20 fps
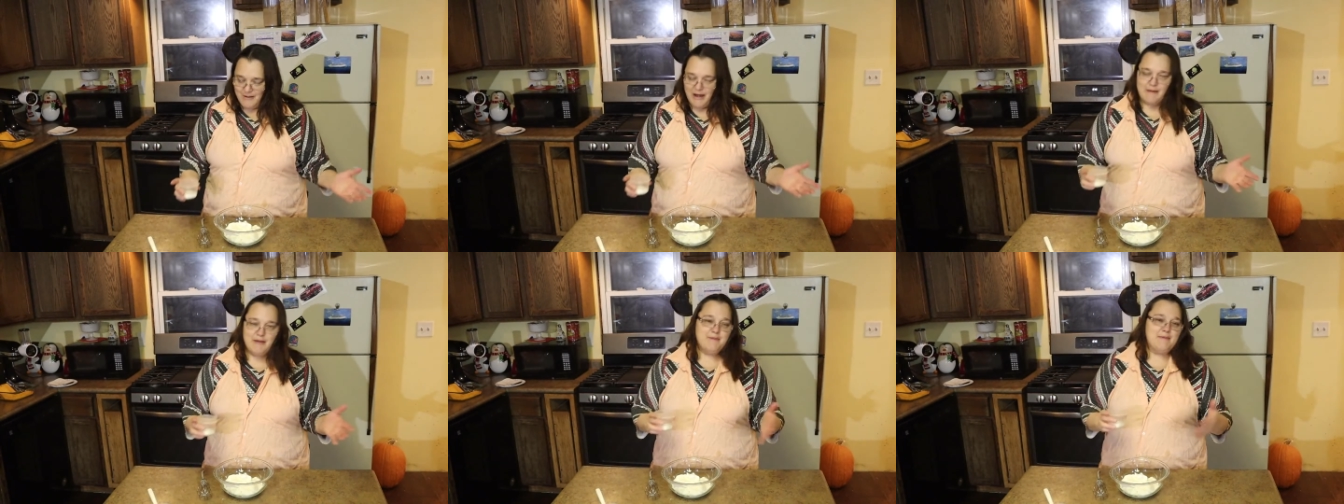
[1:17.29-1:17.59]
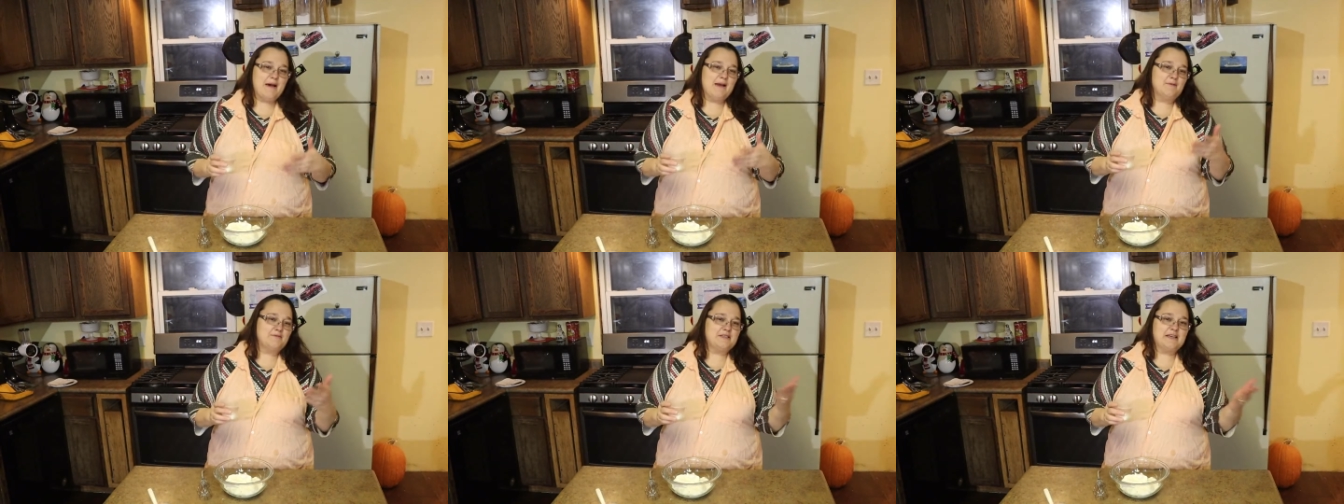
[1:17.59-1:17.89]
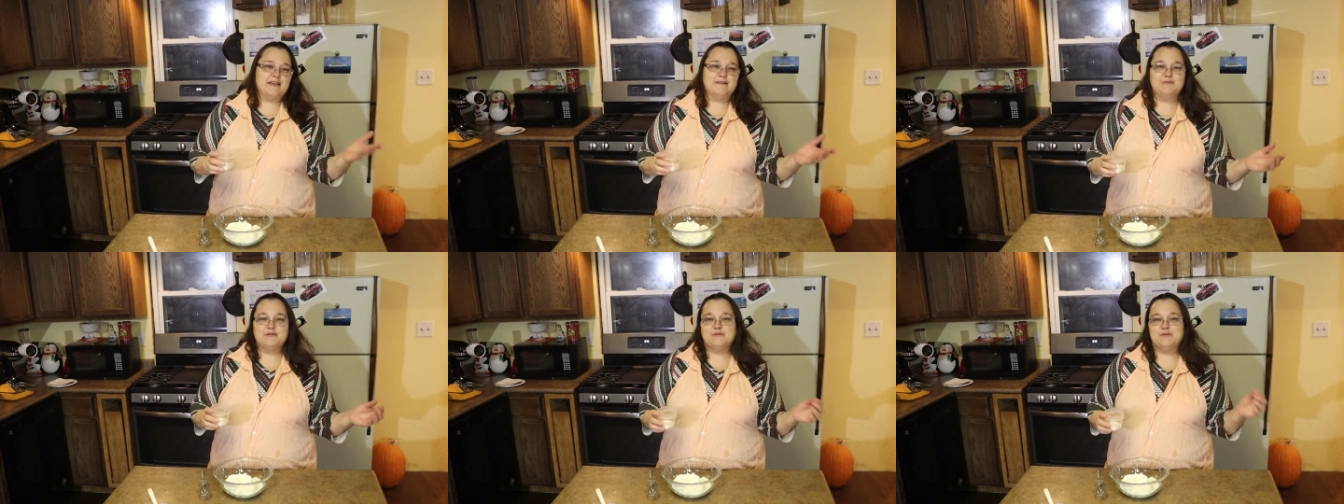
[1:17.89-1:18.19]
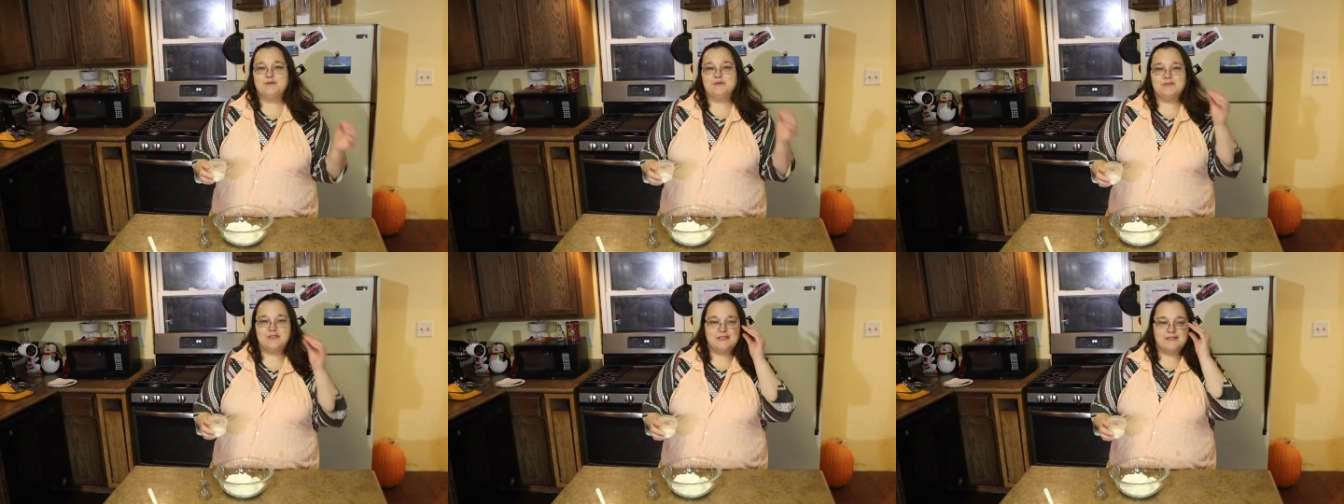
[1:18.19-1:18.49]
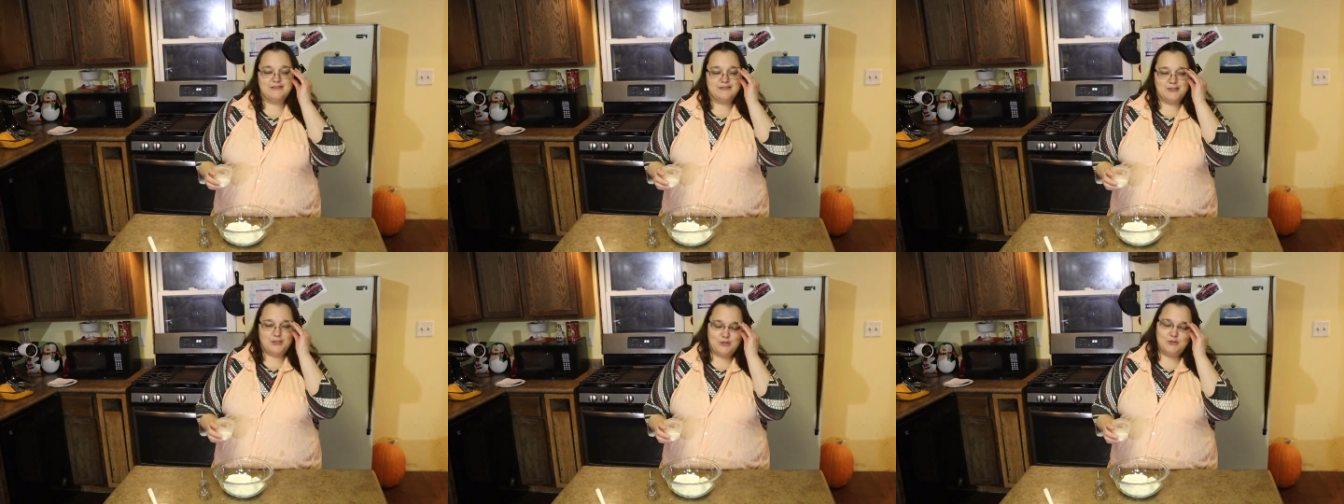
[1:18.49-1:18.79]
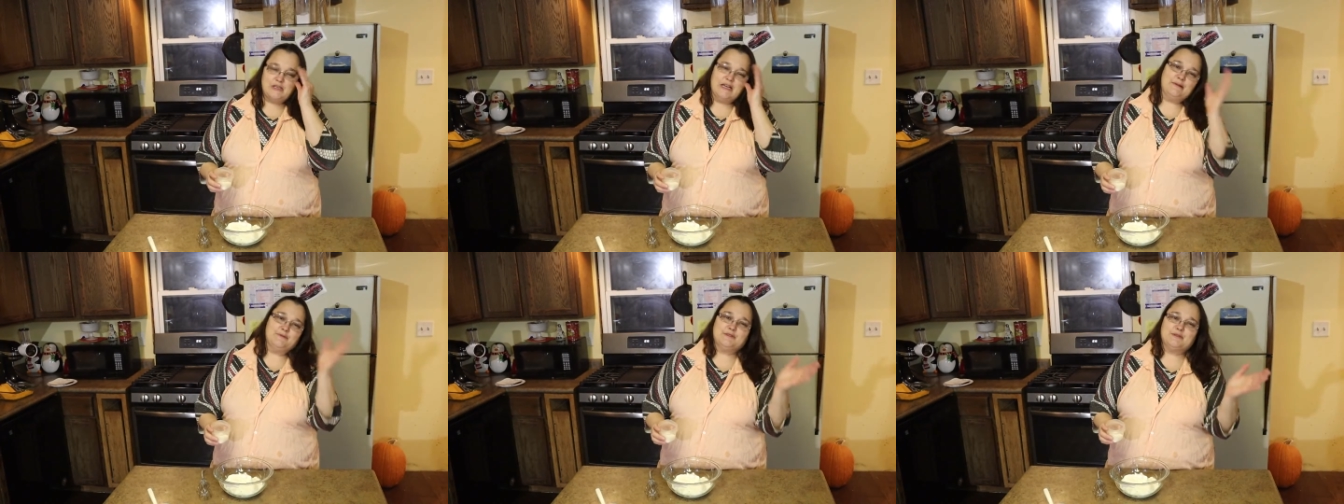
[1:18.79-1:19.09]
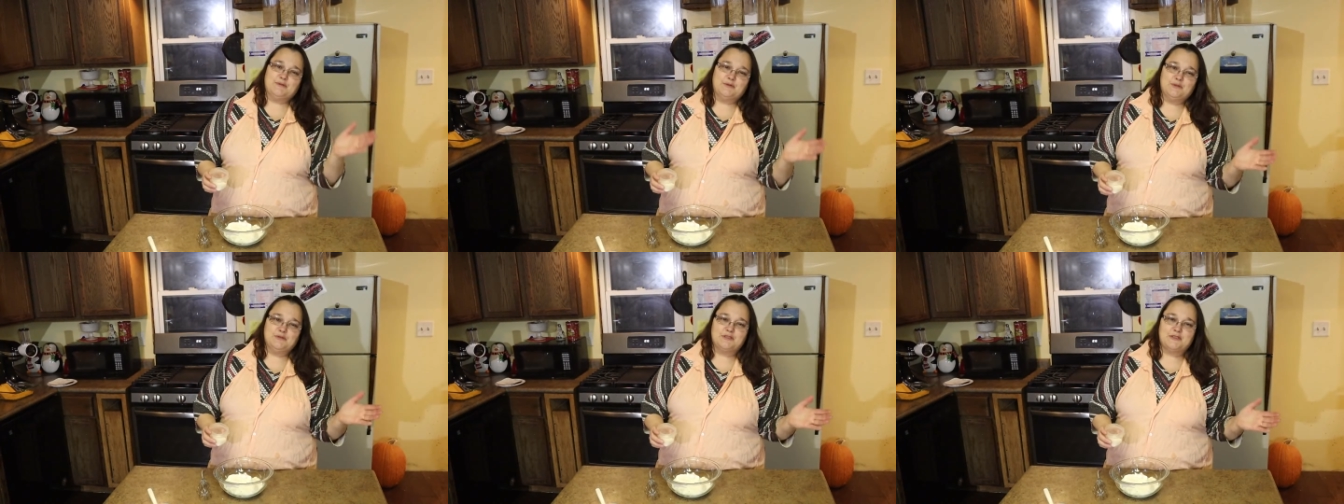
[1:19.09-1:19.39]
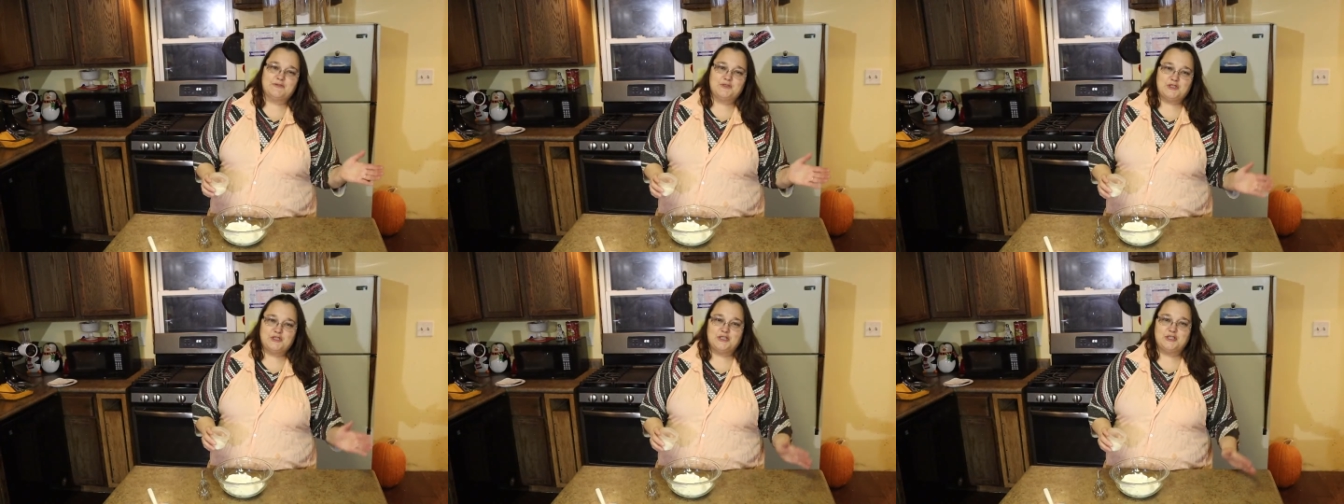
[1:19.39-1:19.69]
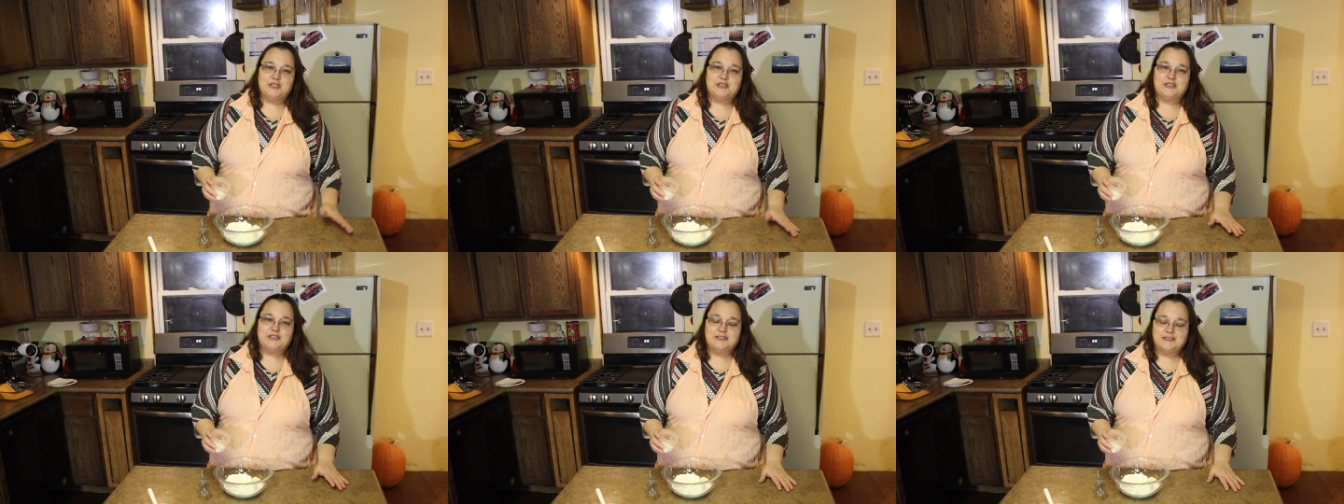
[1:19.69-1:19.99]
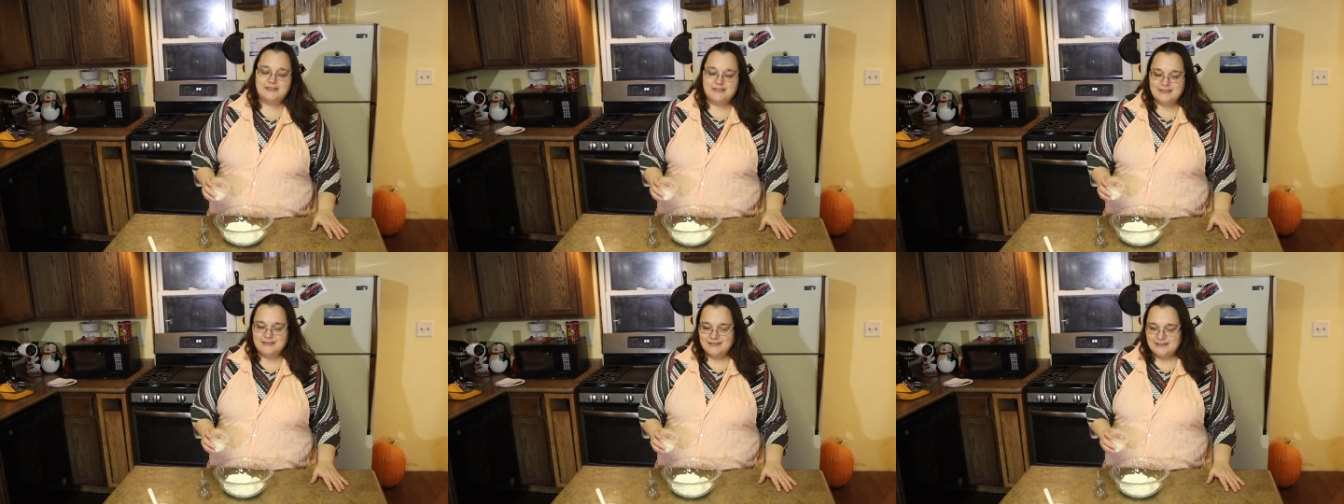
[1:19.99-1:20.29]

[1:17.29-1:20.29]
probably about 1 tablespoon to 2 tablespoons of sugar.